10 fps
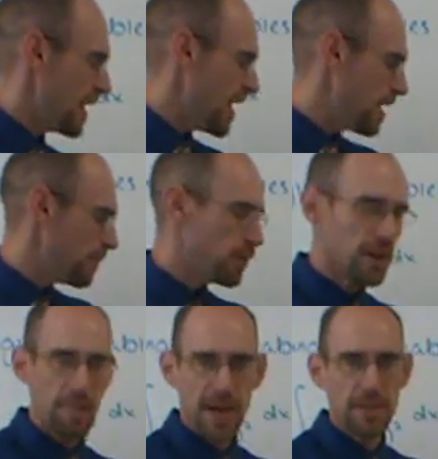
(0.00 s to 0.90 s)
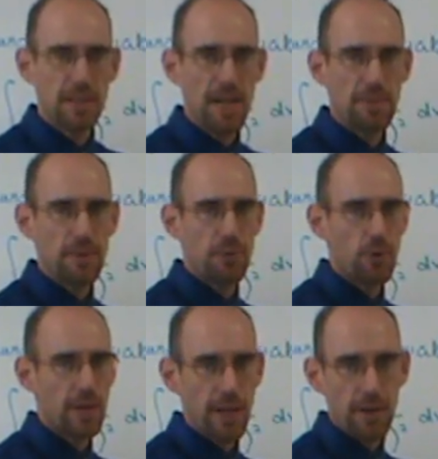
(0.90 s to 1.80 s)
And if you think back to chapter
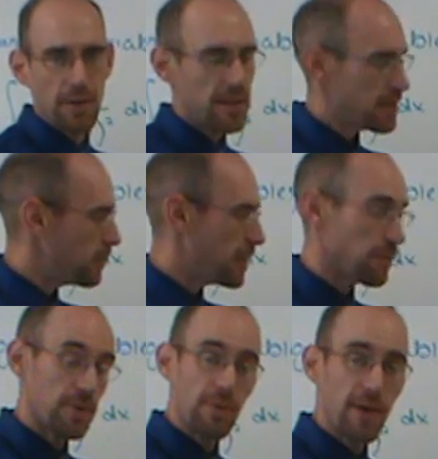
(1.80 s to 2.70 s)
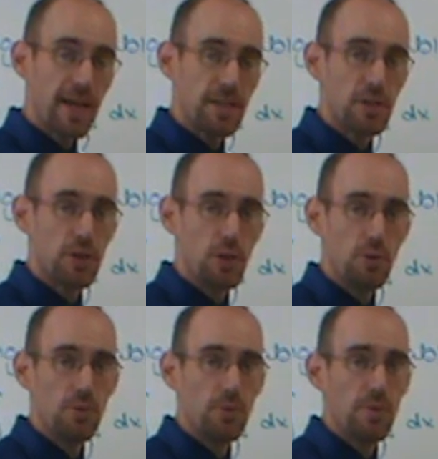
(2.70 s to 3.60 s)
4 here, this we can rewrite as
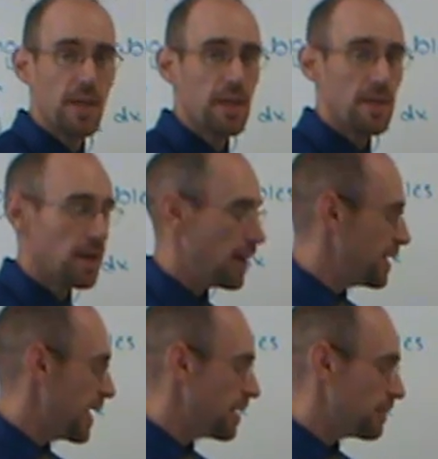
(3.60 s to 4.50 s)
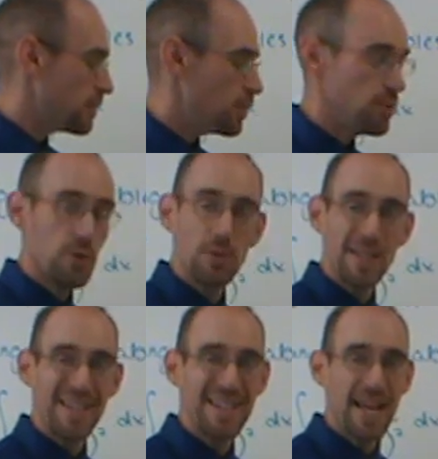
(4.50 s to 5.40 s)
negative 2u
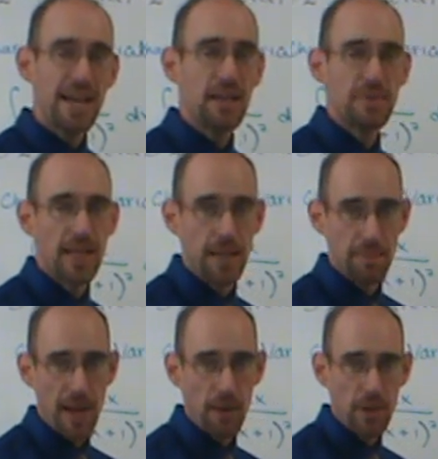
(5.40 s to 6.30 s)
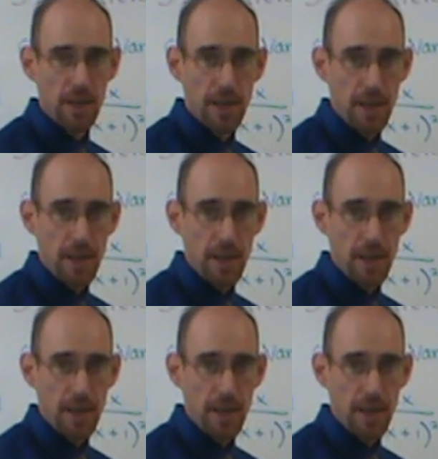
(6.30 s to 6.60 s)
to the negative second power.